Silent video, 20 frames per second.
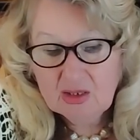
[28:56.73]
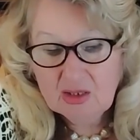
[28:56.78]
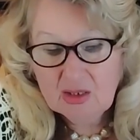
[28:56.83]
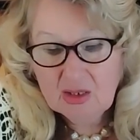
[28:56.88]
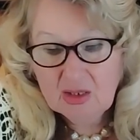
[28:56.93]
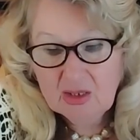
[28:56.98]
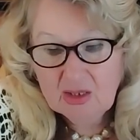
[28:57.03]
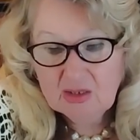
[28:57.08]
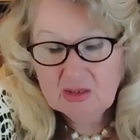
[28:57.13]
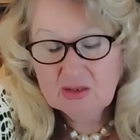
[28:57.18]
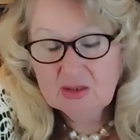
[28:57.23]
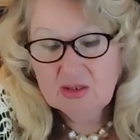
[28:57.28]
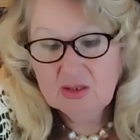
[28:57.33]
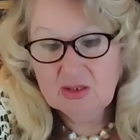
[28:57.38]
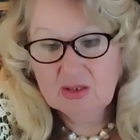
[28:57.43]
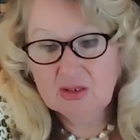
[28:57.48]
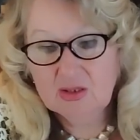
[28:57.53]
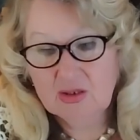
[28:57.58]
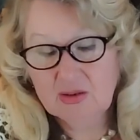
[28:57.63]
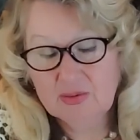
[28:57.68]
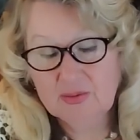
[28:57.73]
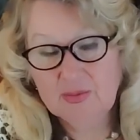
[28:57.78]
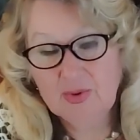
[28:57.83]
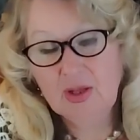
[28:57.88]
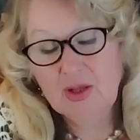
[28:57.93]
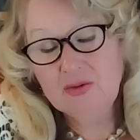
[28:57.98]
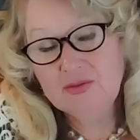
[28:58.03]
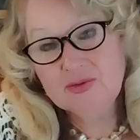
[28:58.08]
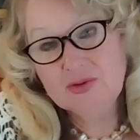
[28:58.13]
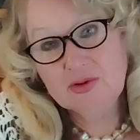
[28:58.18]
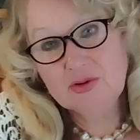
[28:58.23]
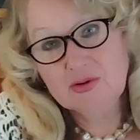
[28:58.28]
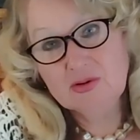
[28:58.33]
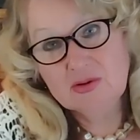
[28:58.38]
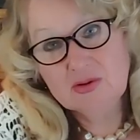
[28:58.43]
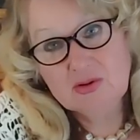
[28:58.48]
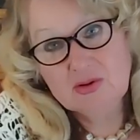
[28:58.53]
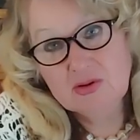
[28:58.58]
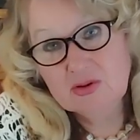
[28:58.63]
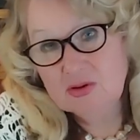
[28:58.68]
And
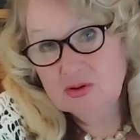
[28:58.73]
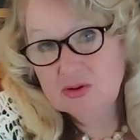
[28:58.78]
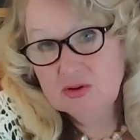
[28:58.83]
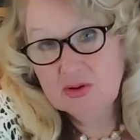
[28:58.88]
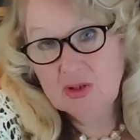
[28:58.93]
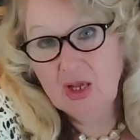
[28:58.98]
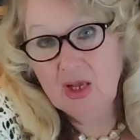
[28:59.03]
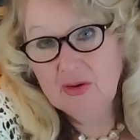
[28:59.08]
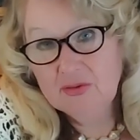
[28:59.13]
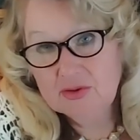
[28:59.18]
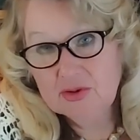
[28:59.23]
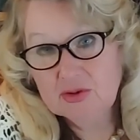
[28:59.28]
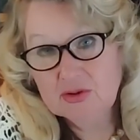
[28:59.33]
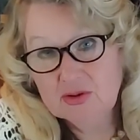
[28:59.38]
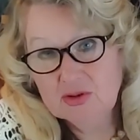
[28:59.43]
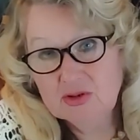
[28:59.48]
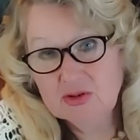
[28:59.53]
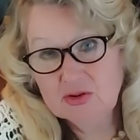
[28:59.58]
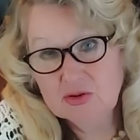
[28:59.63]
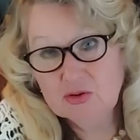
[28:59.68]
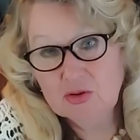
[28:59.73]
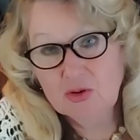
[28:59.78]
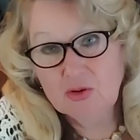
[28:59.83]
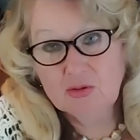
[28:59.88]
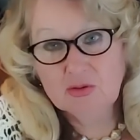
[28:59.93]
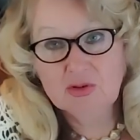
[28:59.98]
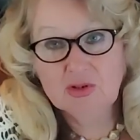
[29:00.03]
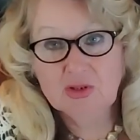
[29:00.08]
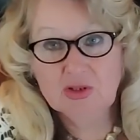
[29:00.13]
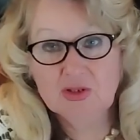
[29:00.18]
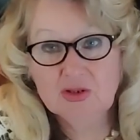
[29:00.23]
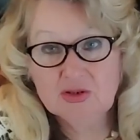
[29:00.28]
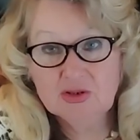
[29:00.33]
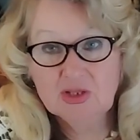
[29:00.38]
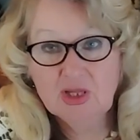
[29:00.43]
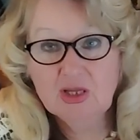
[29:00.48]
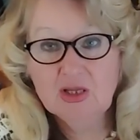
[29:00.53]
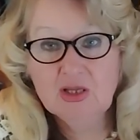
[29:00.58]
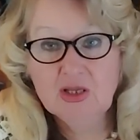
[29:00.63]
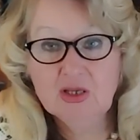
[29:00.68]
after after the stroke, he is
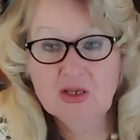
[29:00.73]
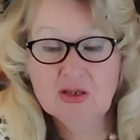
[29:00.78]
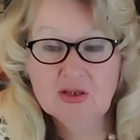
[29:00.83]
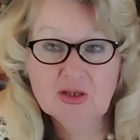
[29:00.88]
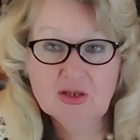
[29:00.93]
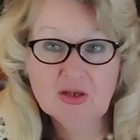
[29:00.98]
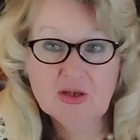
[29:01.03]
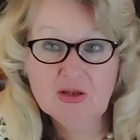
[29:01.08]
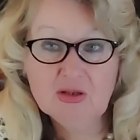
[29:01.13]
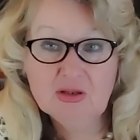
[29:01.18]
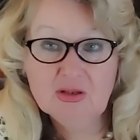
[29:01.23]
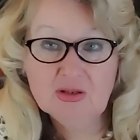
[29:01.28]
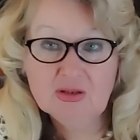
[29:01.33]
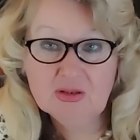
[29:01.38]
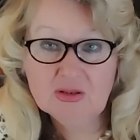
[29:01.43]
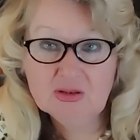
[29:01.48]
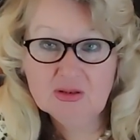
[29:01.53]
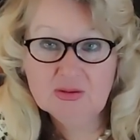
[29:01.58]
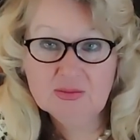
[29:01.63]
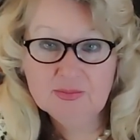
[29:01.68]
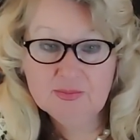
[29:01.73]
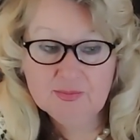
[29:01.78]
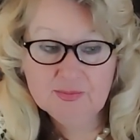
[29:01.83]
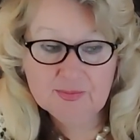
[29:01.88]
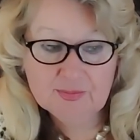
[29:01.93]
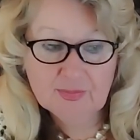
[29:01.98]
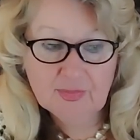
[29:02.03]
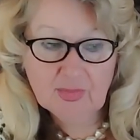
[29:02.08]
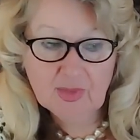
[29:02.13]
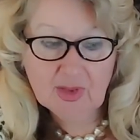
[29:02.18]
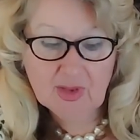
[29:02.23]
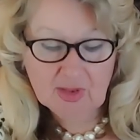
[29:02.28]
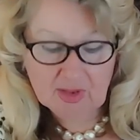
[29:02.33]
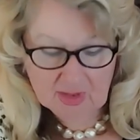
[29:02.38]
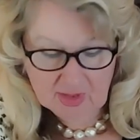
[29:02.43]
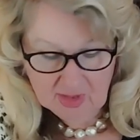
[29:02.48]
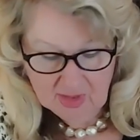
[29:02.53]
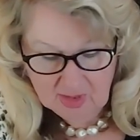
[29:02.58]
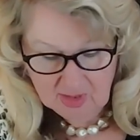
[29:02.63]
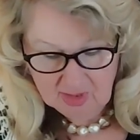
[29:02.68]
taking reco- uh,
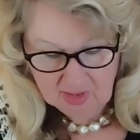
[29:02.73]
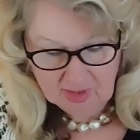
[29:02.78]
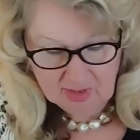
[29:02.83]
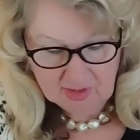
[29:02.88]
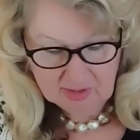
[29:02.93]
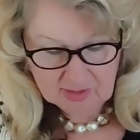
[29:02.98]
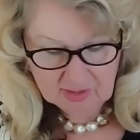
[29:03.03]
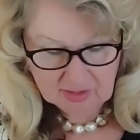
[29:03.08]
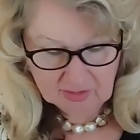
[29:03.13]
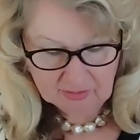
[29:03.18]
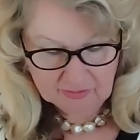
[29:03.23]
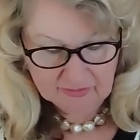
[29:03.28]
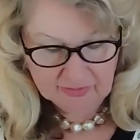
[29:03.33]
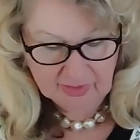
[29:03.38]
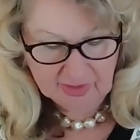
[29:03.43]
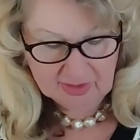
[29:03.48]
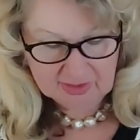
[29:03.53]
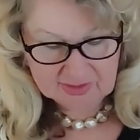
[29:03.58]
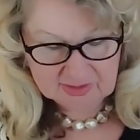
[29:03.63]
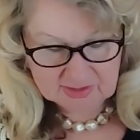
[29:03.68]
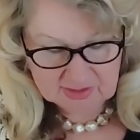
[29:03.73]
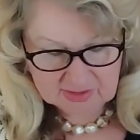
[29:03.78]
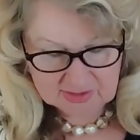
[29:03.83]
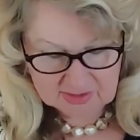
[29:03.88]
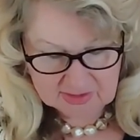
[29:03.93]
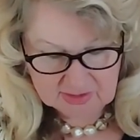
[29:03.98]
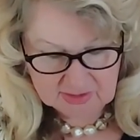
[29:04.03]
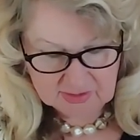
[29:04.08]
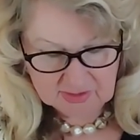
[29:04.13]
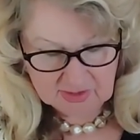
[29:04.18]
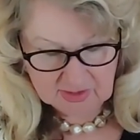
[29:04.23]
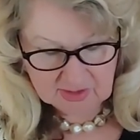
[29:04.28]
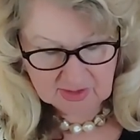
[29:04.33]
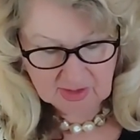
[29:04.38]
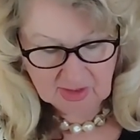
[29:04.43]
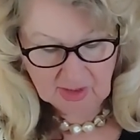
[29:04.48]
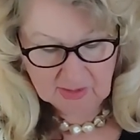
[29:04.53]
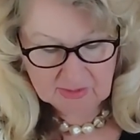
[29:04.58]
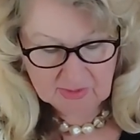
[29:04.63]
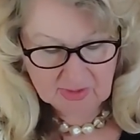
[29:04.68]

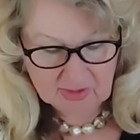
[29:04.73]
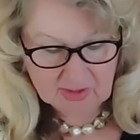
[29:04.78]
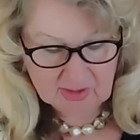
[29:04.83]
uh,